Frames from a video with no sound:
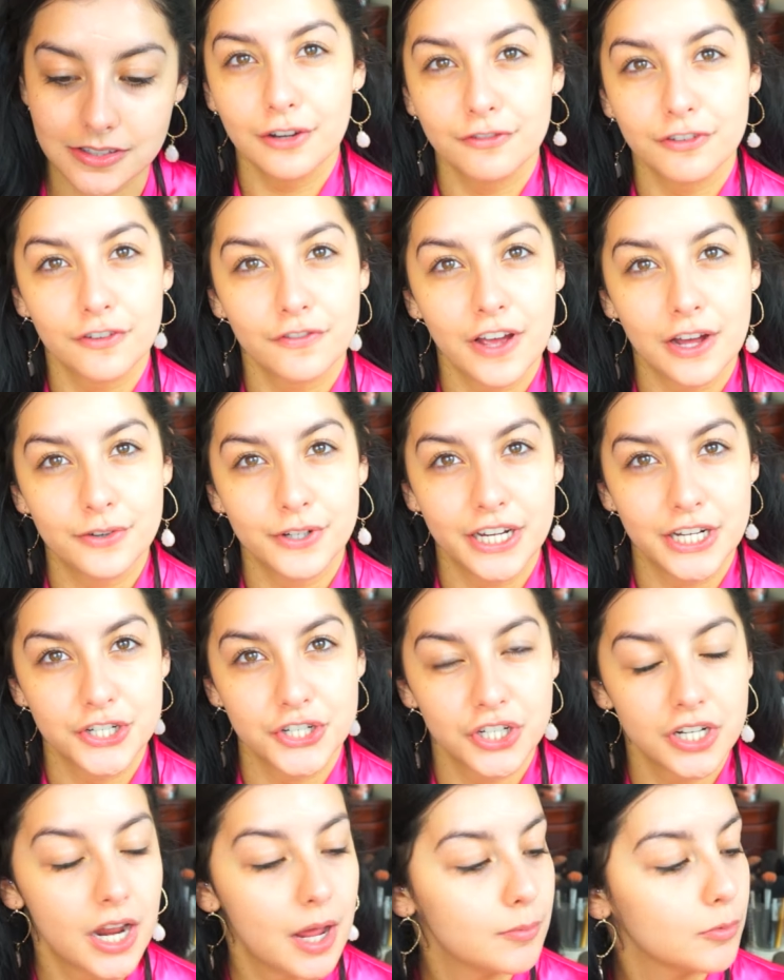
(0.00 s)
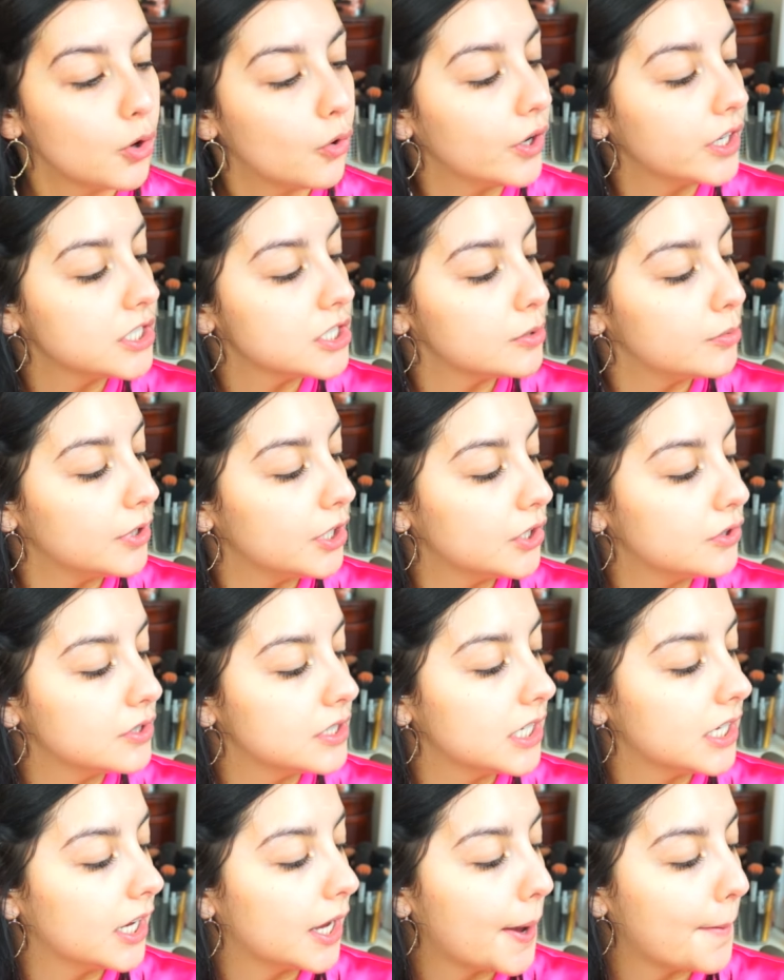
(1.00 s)
And for foundation, I'm going to be
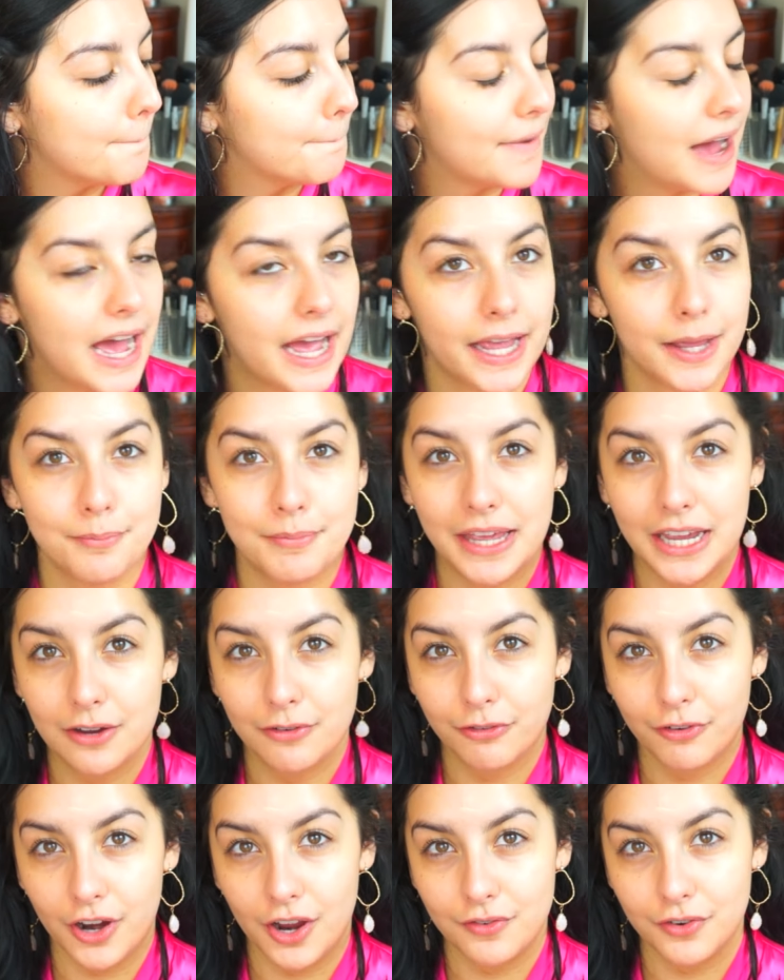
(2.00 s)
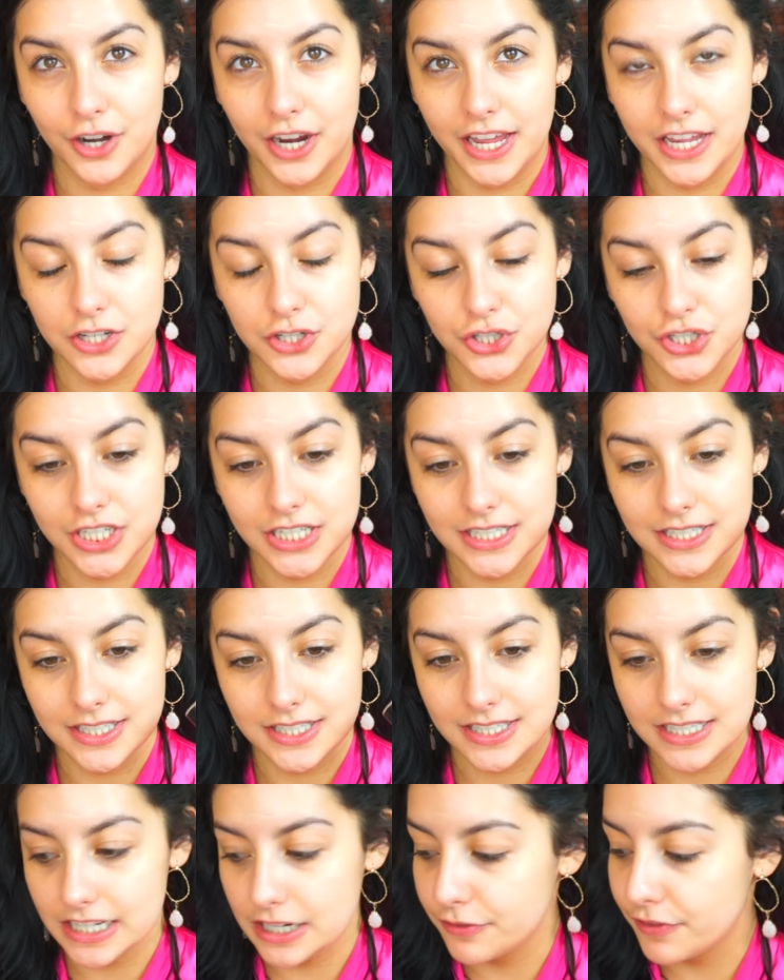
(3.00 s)
using my Makeupforever HD
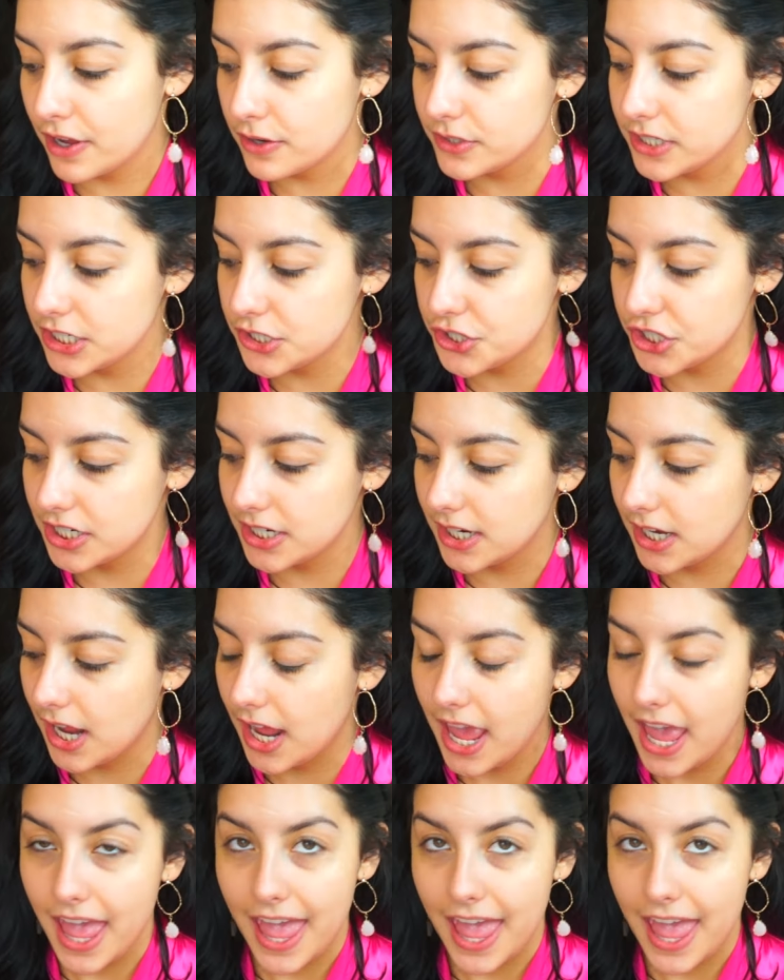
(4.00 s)
Stick Foundation,